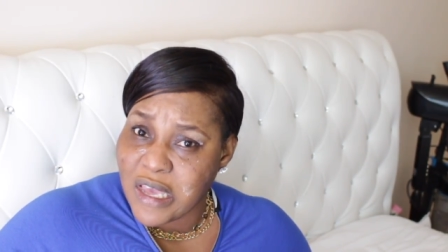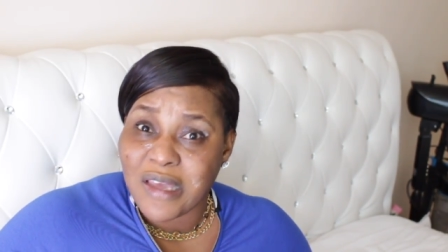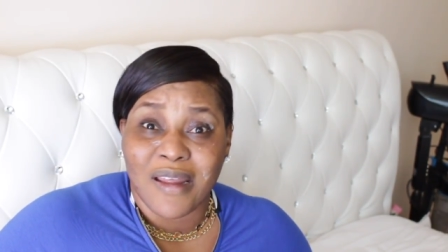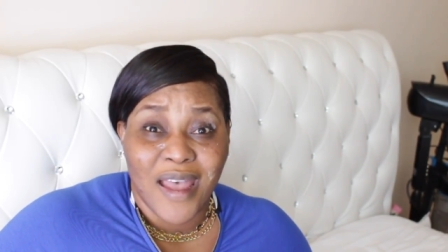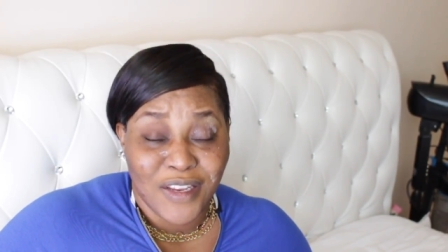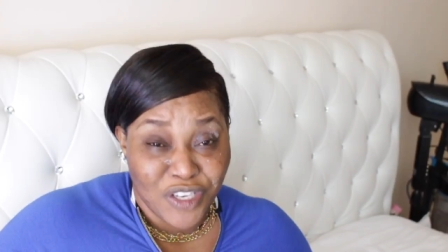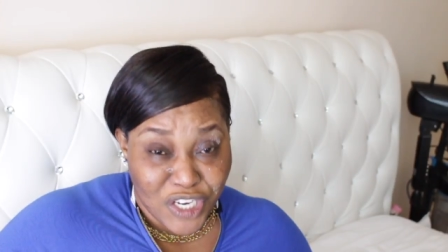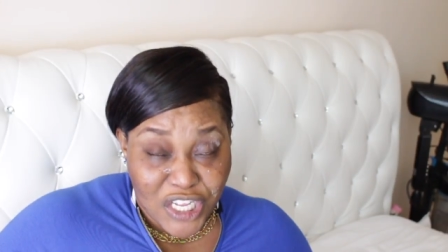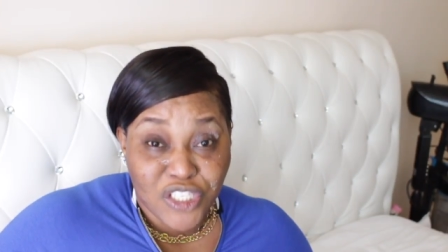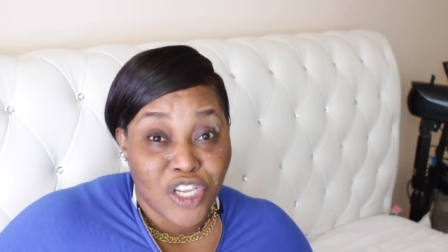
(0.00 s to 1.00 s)
And I
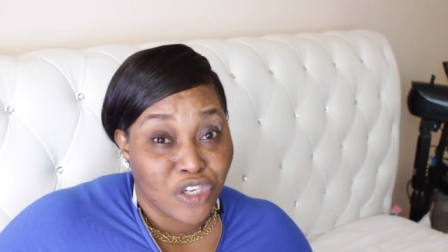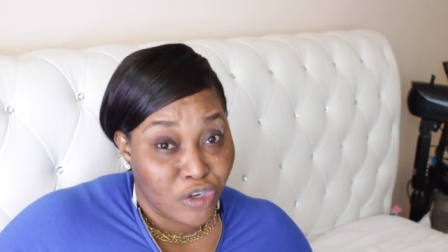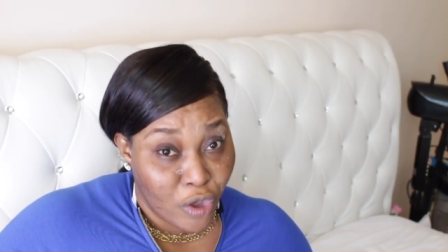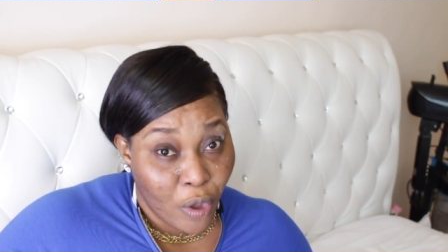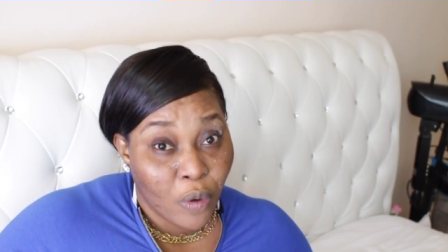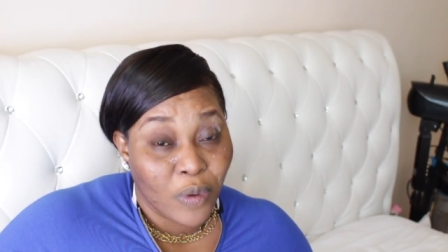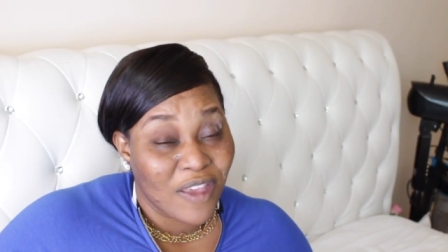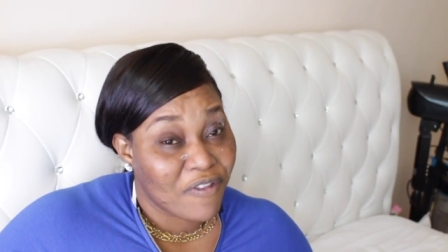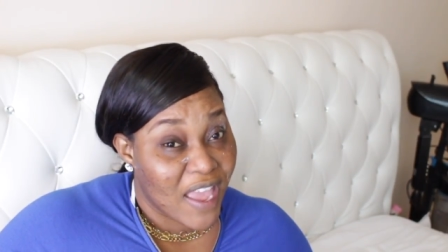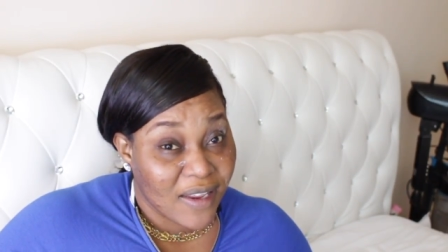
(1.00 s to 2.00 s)
need to know
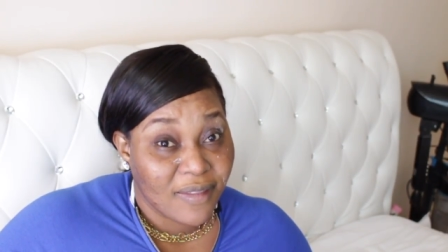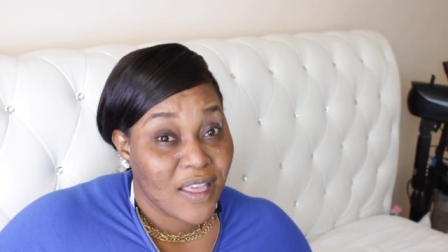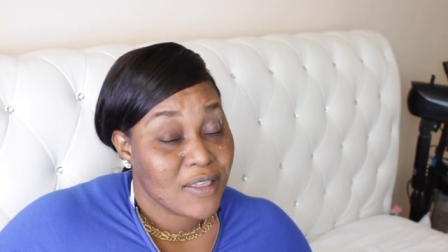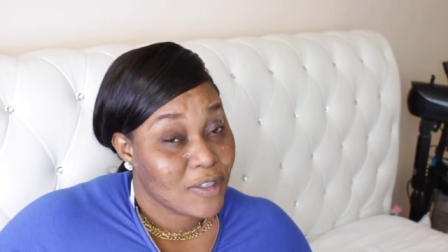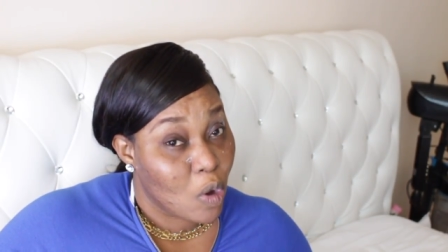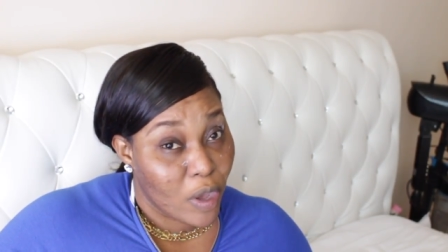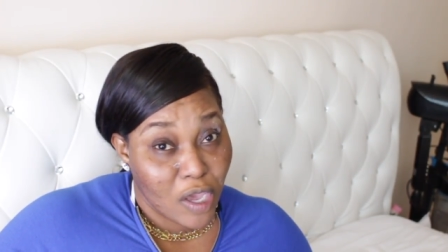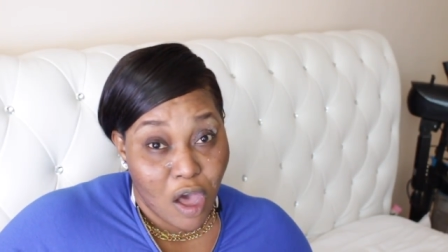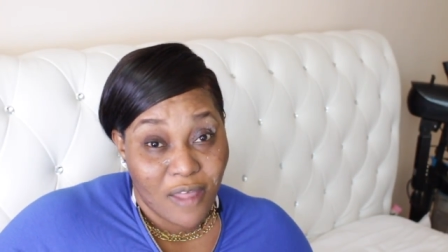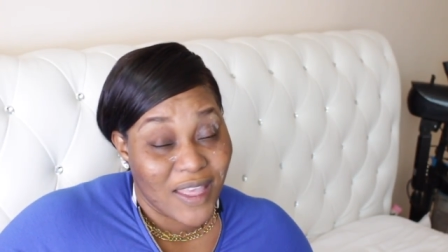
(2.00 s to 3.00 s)
if anything is
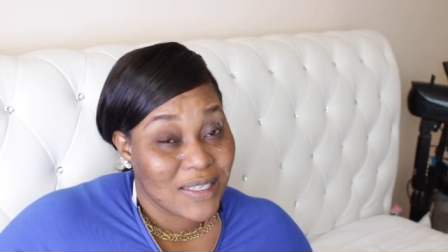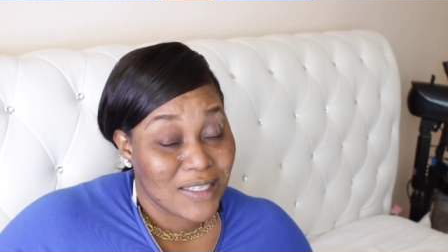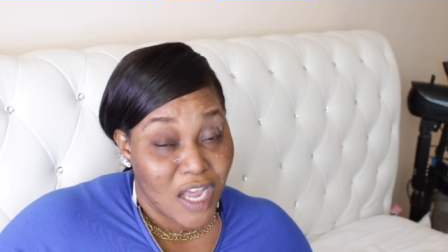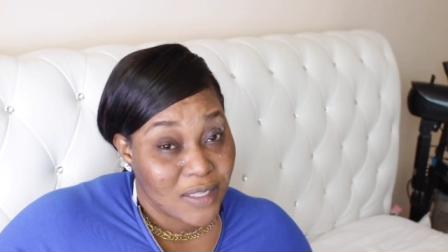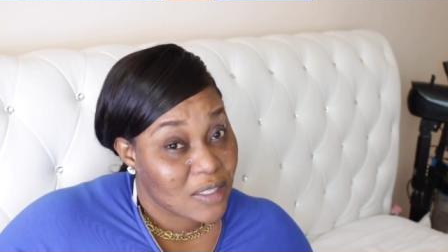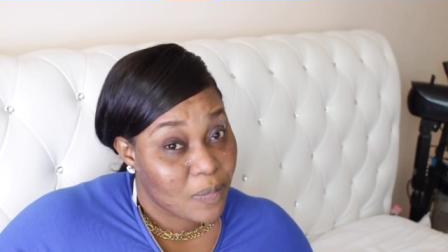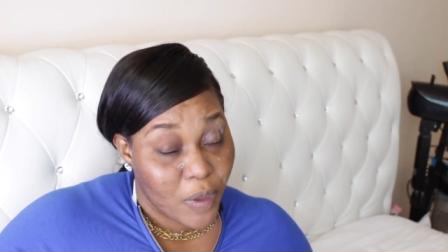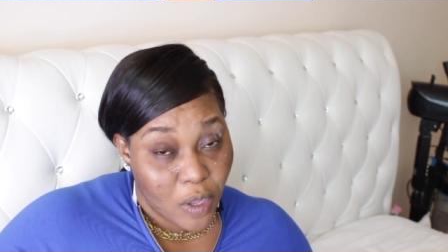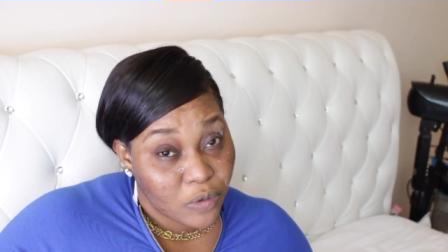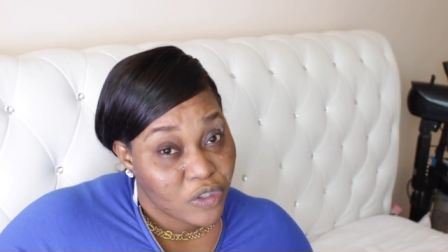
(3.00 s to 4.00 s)
going on that's not
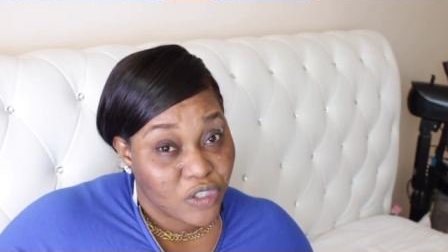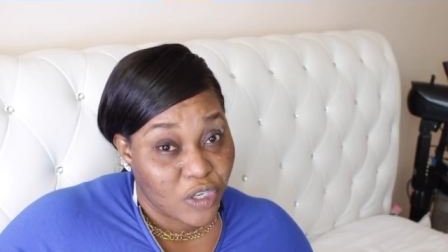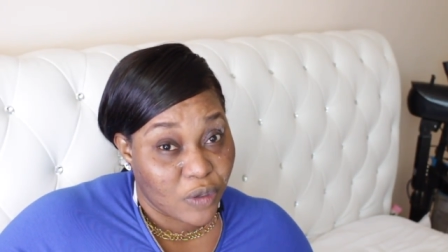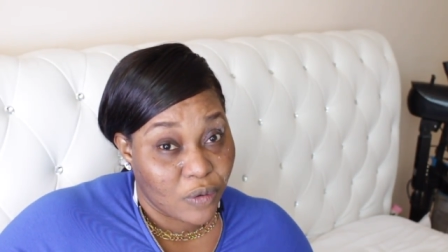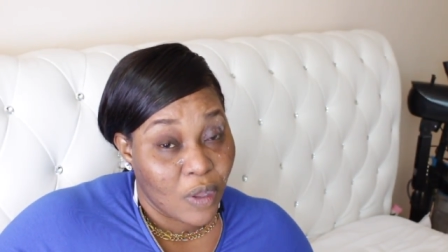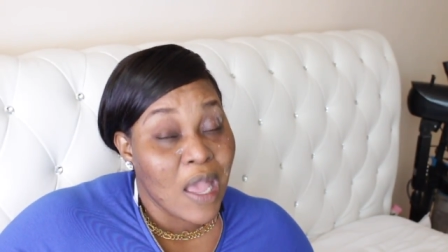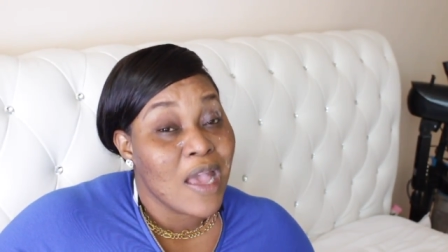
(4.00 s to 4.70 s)
supposed to.